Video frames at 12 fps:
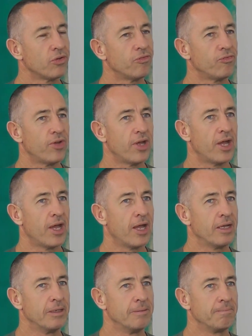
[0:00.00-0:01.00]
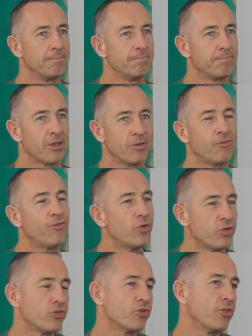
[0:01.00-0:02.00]
of
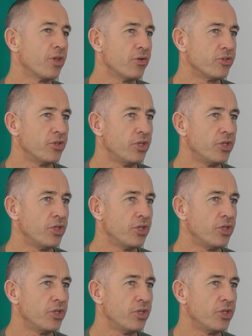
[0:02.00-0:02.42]
focus on those in